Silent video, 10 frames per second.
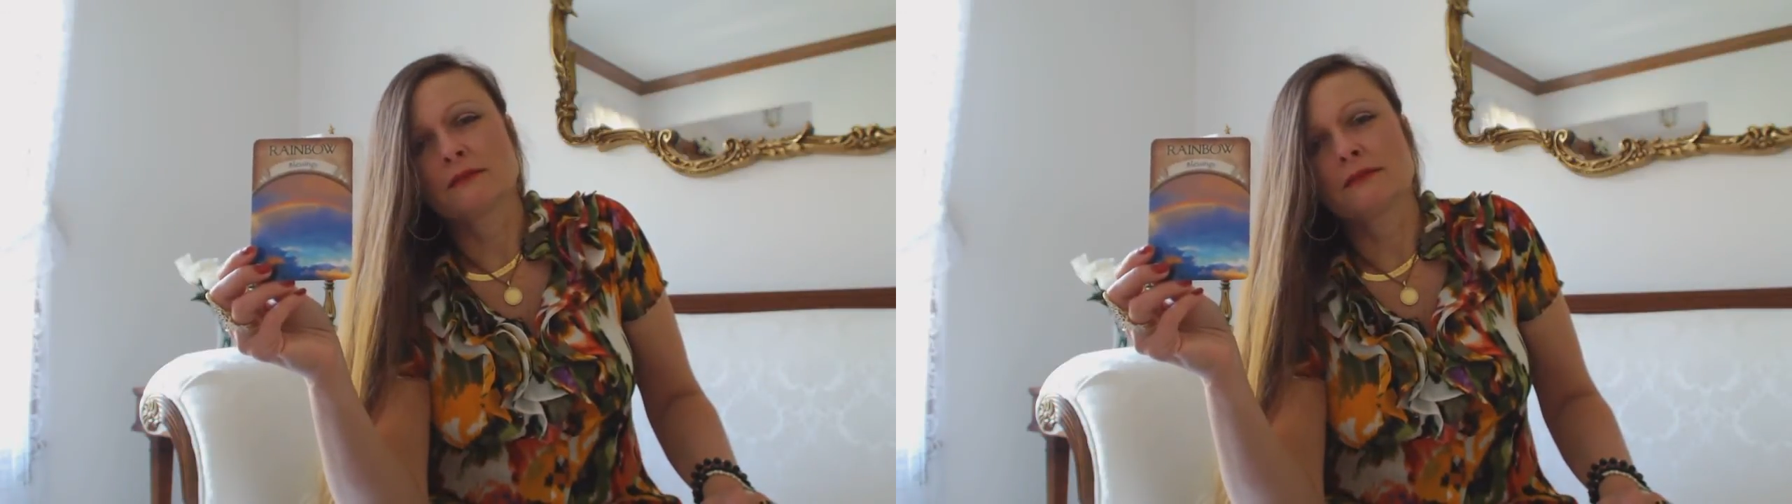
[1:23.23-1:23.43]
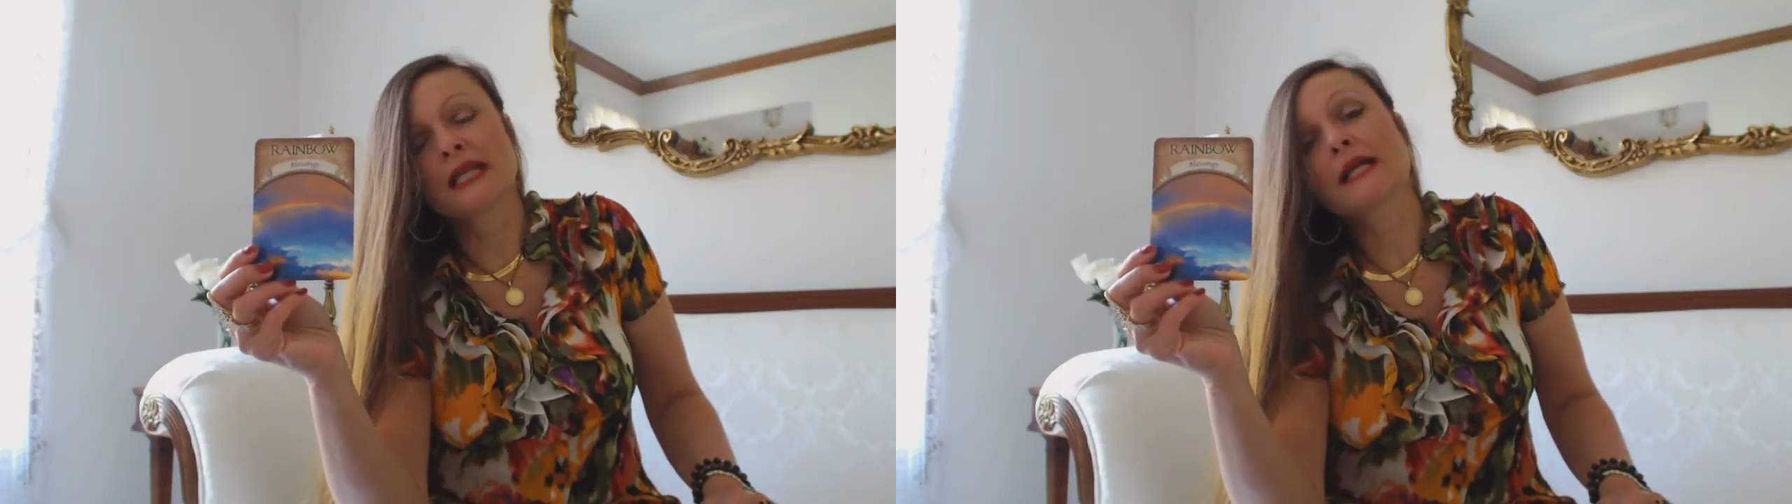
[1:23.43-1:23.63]

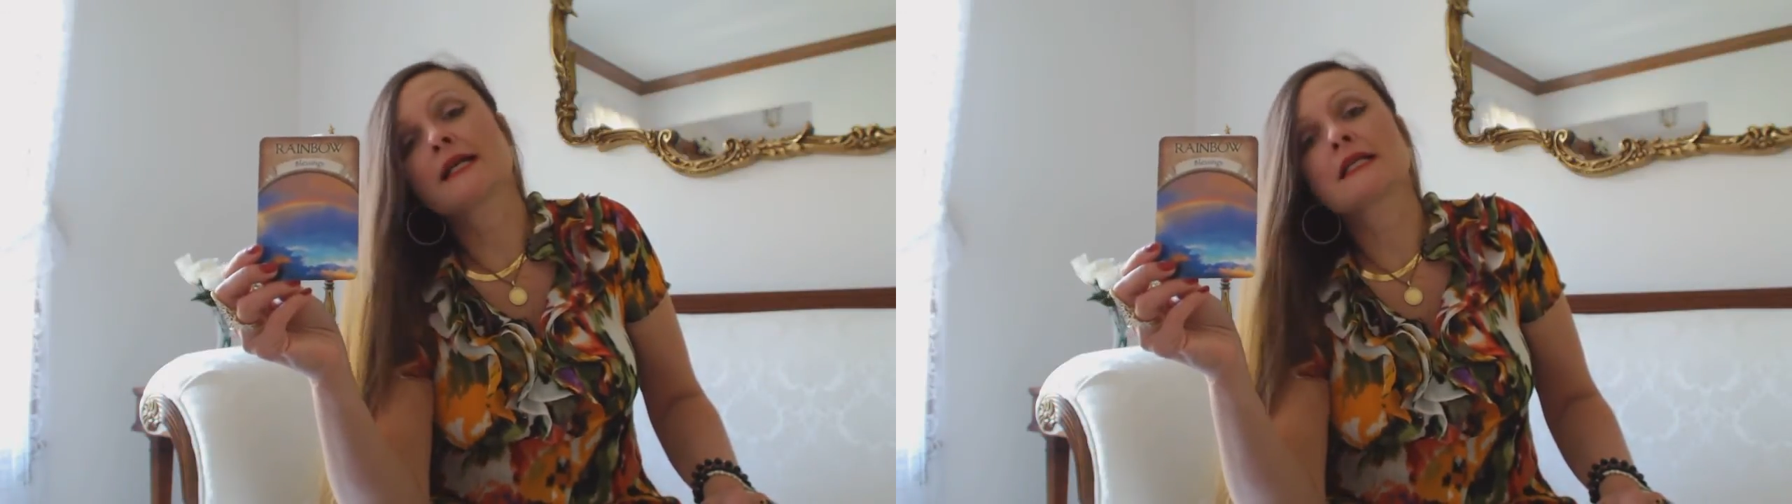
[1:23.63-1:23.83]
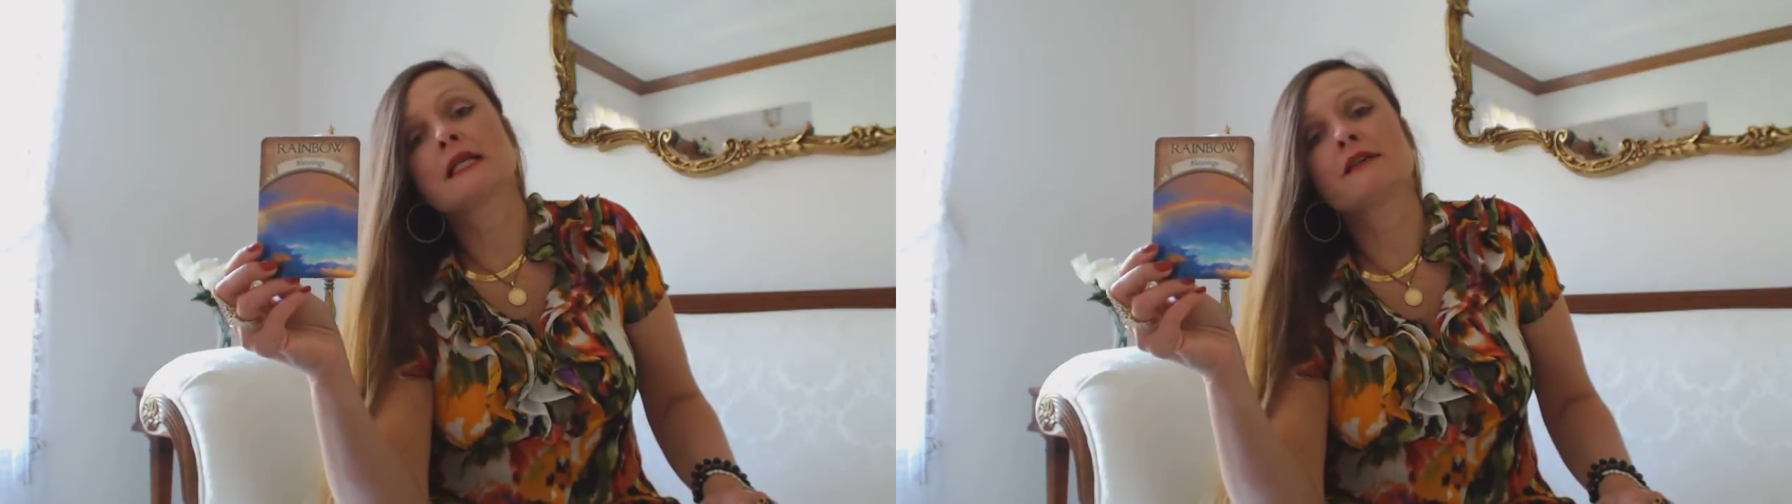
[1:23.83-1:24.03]

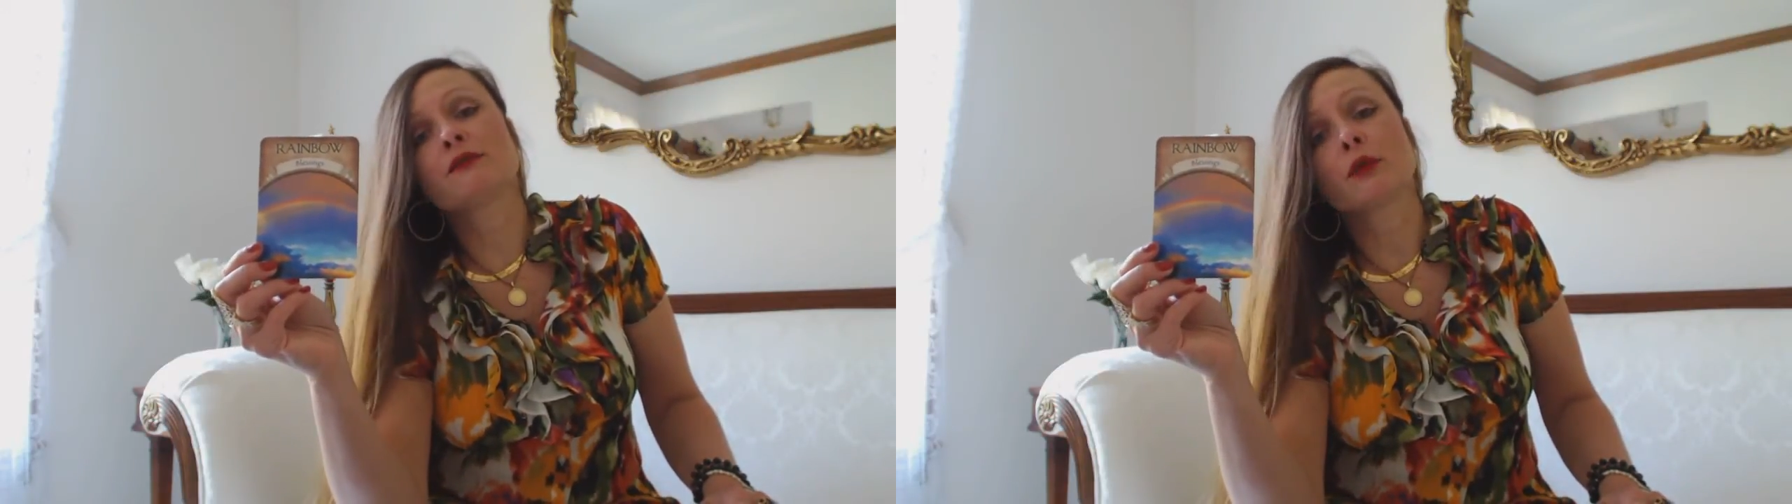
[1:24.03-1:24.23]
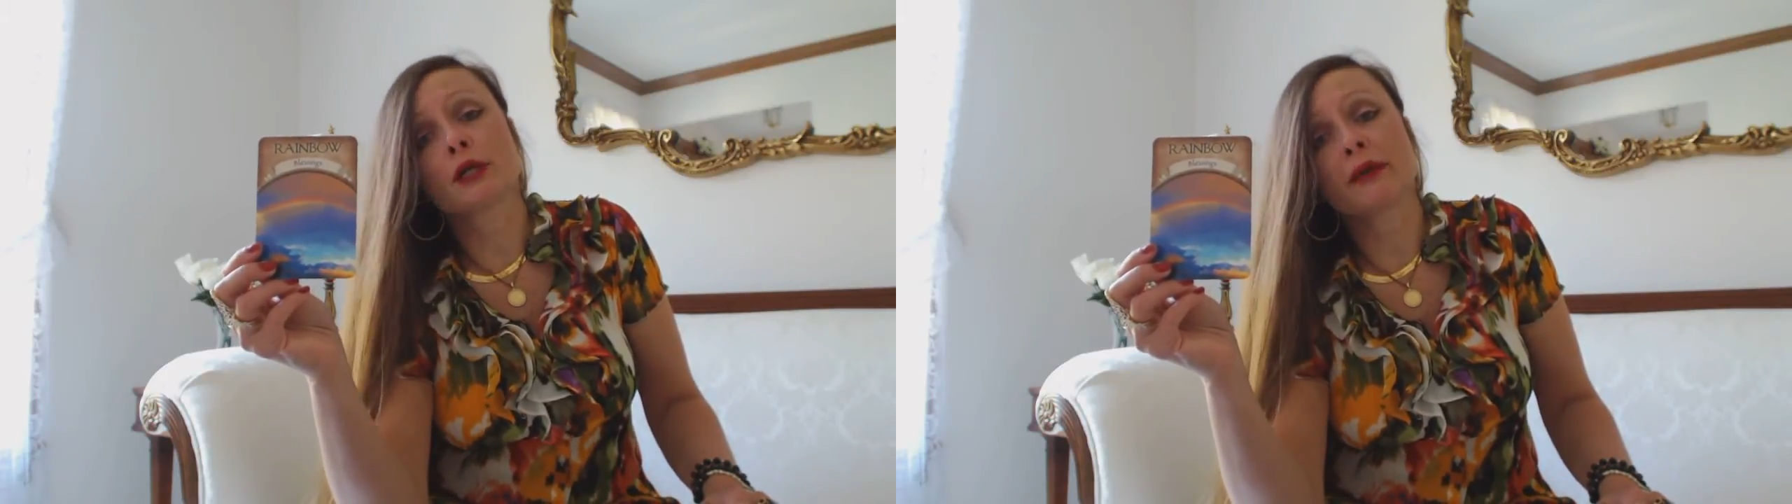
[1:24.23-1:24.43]
Because
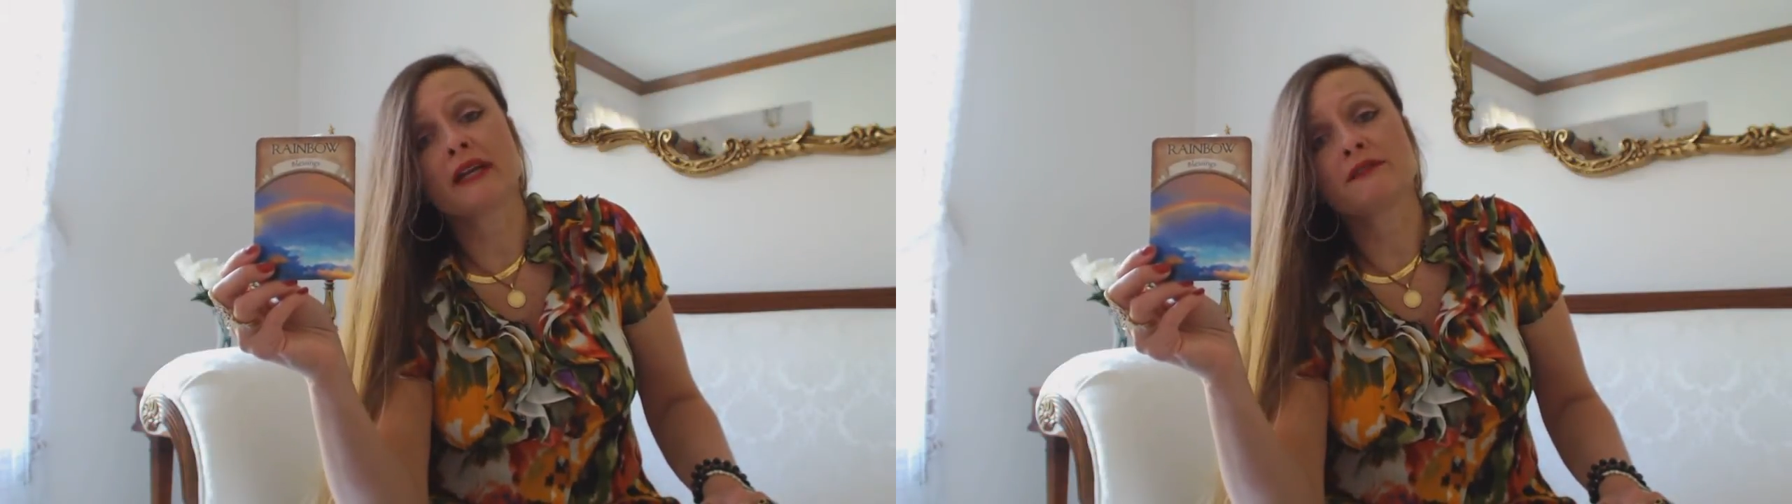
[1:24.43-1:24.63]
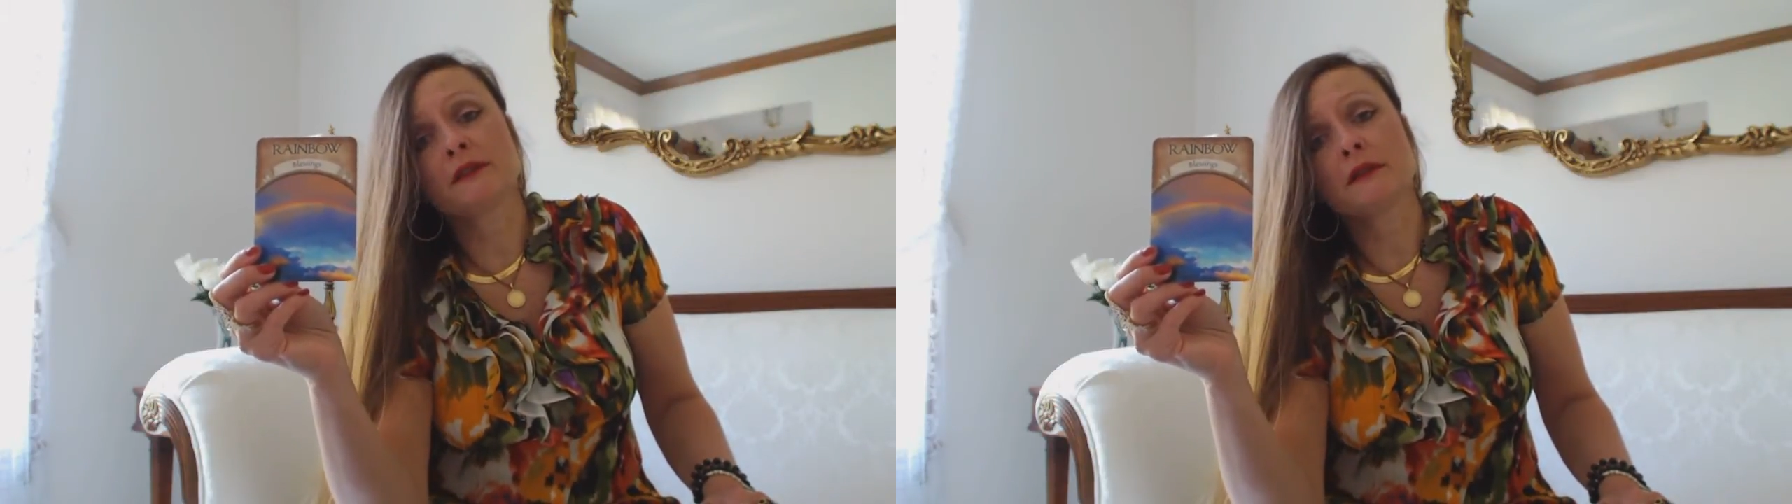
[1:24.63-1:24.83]
if we're
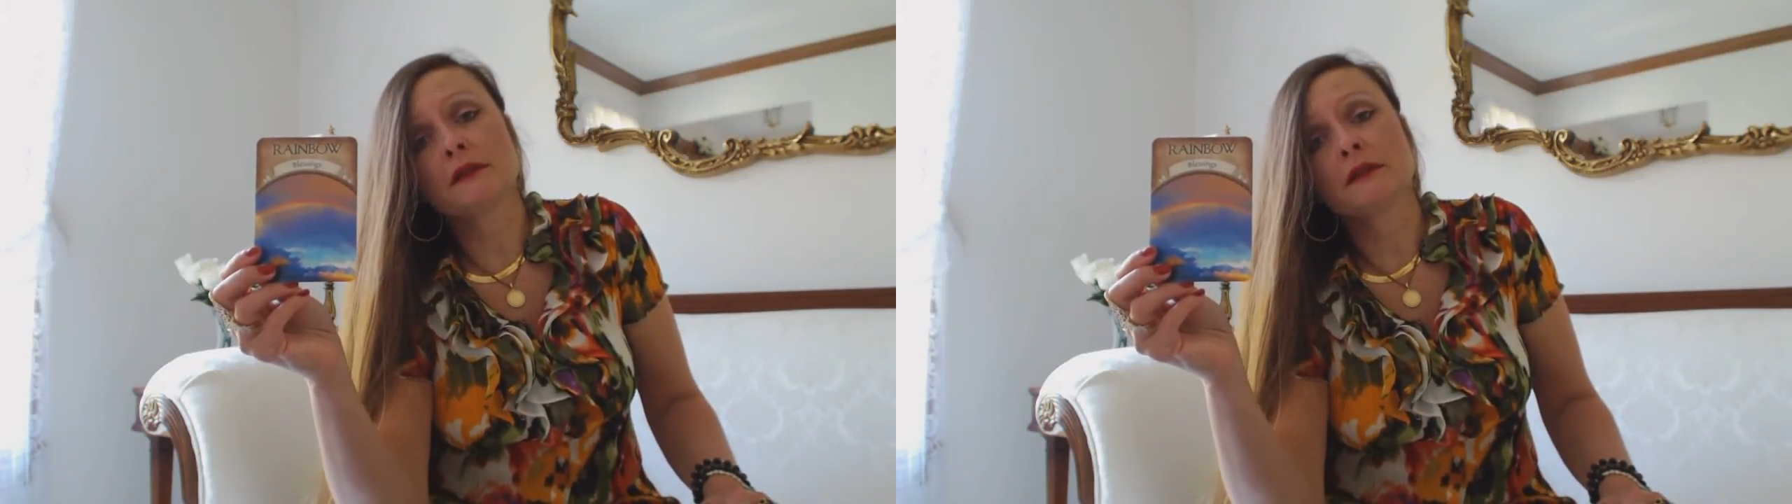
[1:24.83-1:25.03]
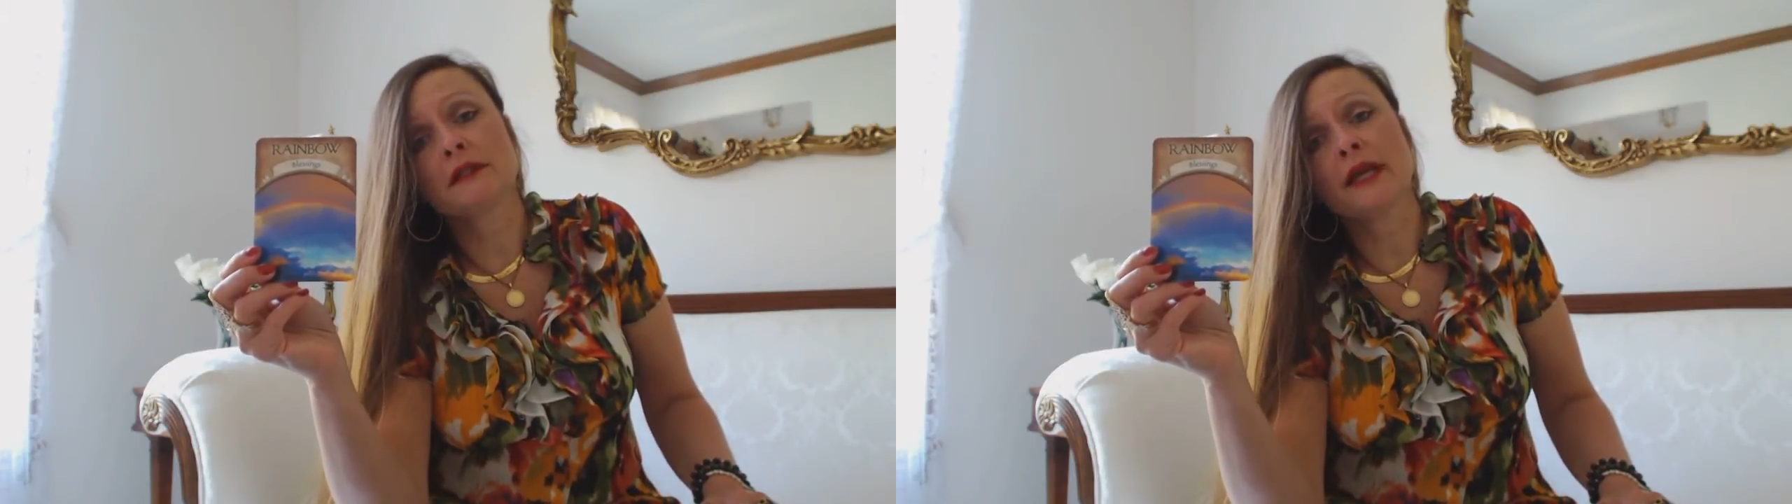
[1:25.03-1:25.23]
grateful